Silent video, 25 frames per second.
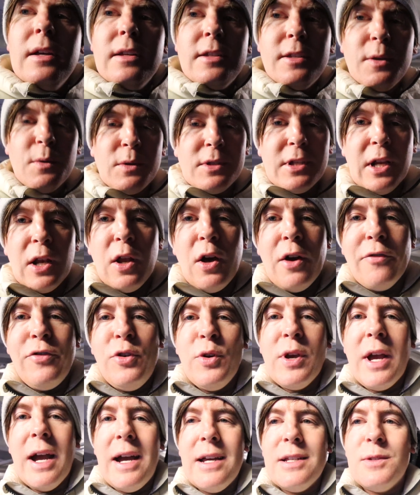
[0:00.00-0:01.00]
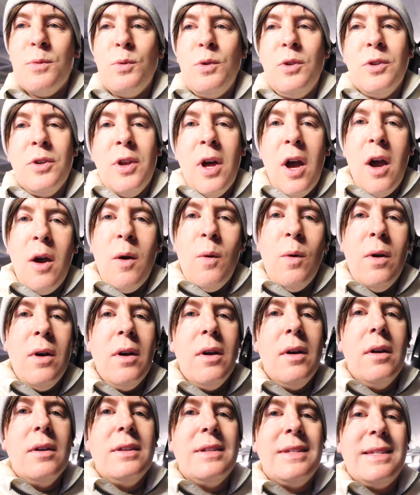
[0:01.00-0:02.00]
So as a lot of you guys will know,
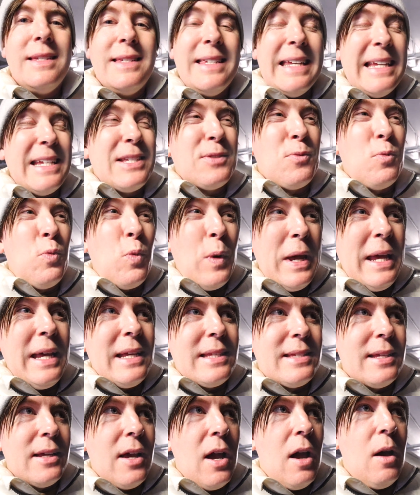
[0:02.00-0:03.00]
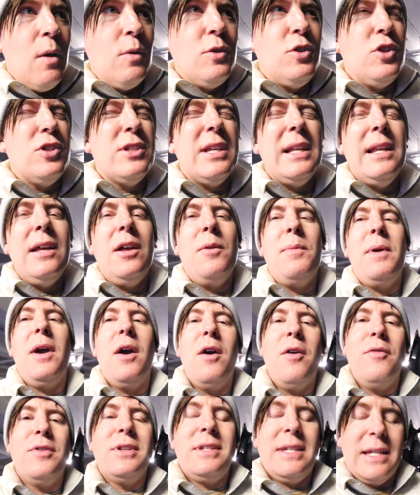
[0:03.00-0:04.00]
6 weeks ago, just a little bit
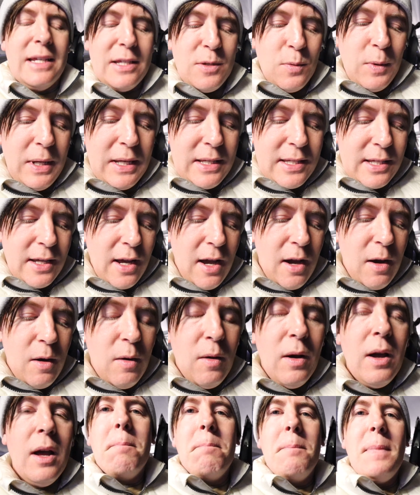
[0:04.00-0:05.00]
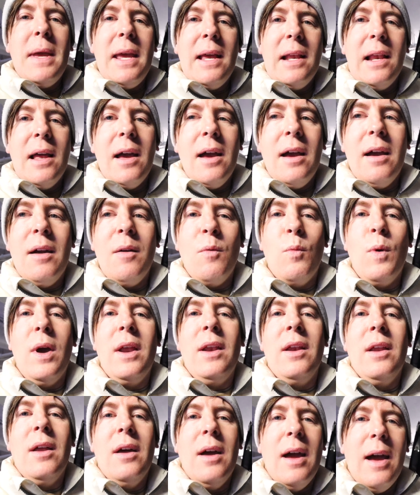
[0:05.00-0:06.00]
over 6 weeks ago, Mila
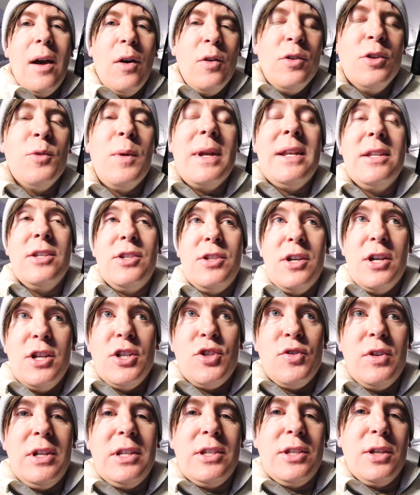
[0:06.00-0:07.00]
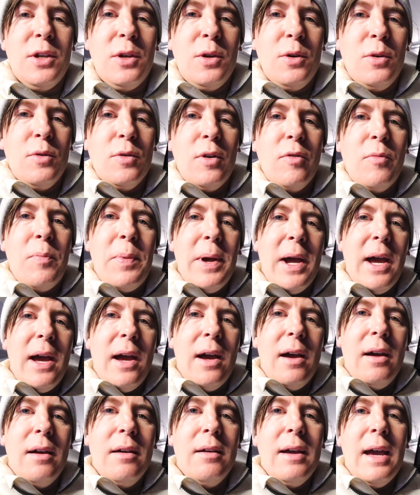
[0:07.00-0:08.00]
underwent surgery to
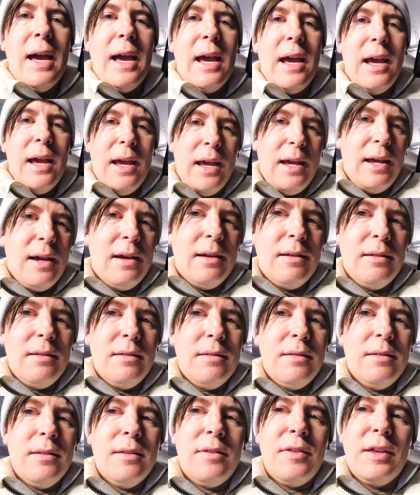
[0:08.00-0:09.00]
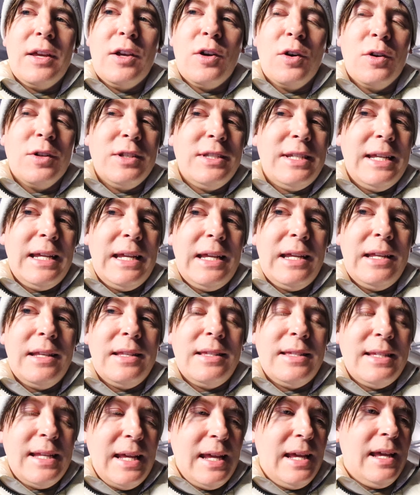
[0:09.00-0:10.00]
repair a thing called
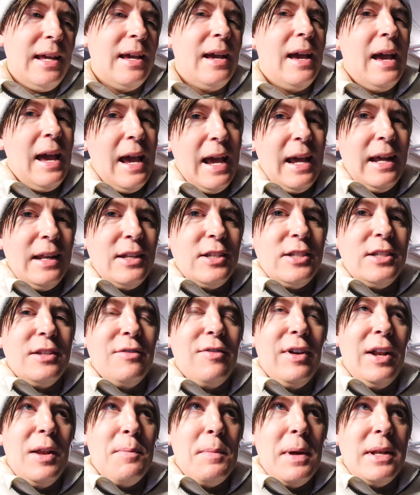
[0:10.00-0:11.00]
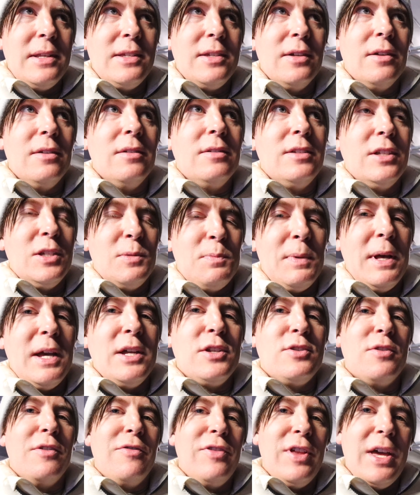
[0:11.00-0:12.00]
DDH, developmental
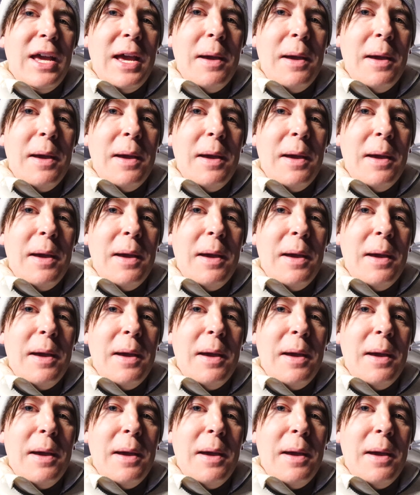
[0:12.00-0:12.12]
dysplasia of the